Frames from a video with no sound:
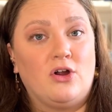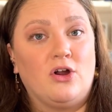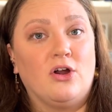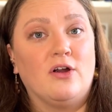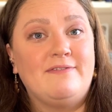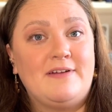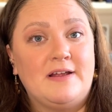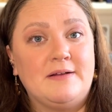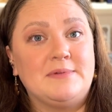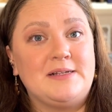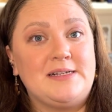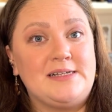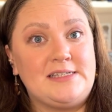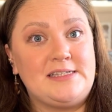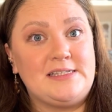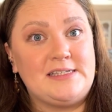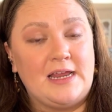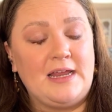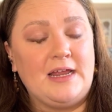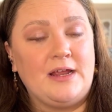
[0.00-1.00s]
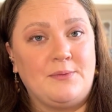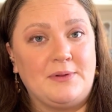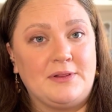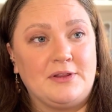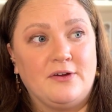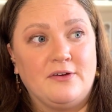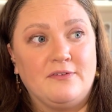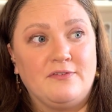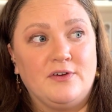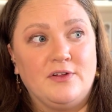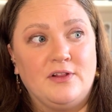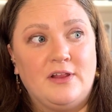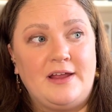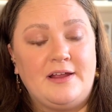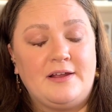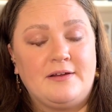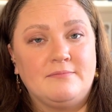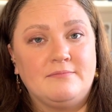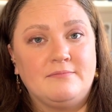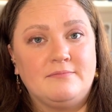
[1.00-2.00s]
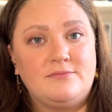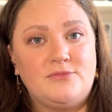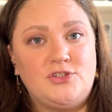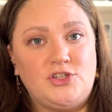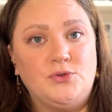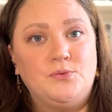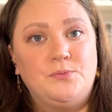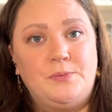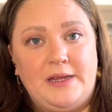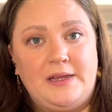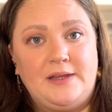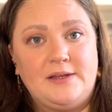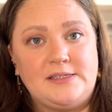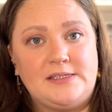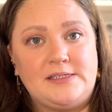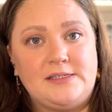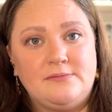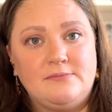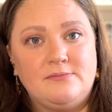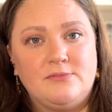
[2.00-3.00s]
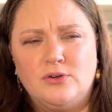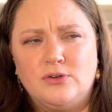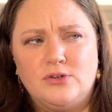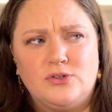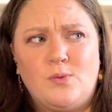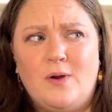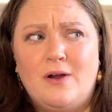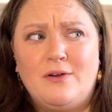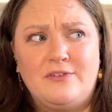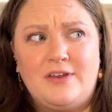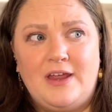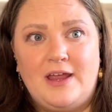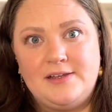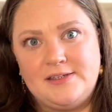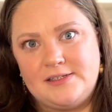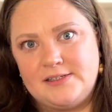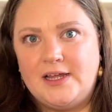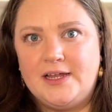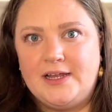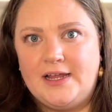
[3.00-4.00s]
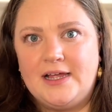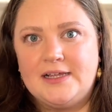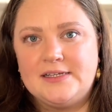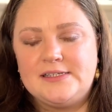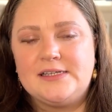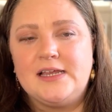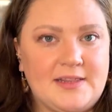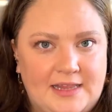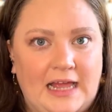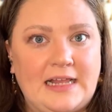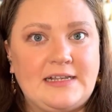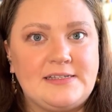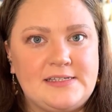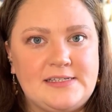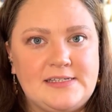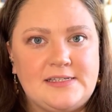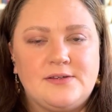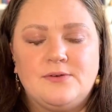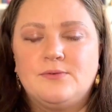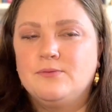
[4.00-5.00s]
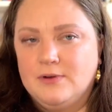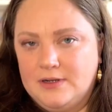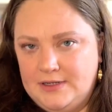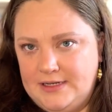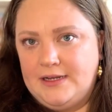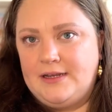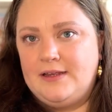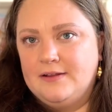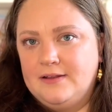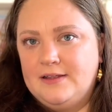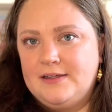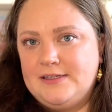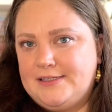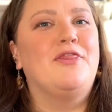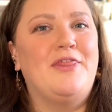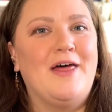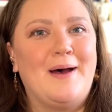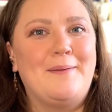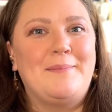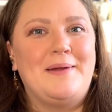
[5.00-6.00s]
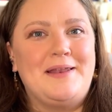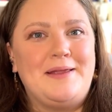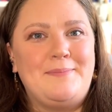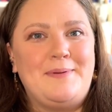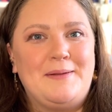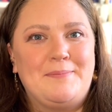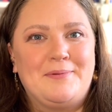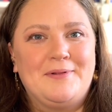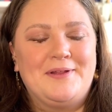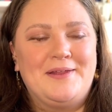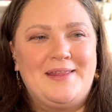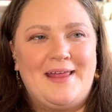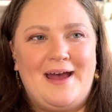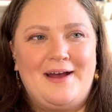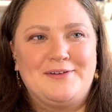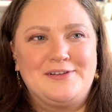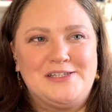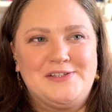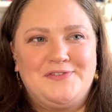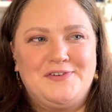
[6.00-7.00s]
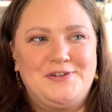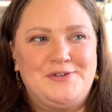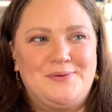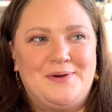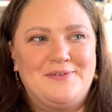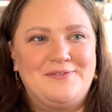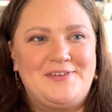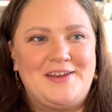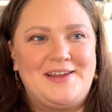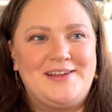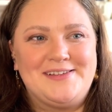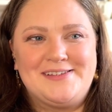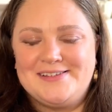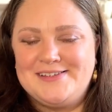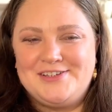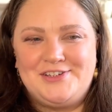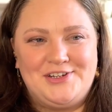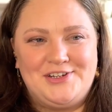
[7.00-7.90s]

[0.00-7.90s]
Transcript: Her family is staying with her for like 2 weeks or 12 days, I guess. That's ridiculous. That many people in the house for 12 days.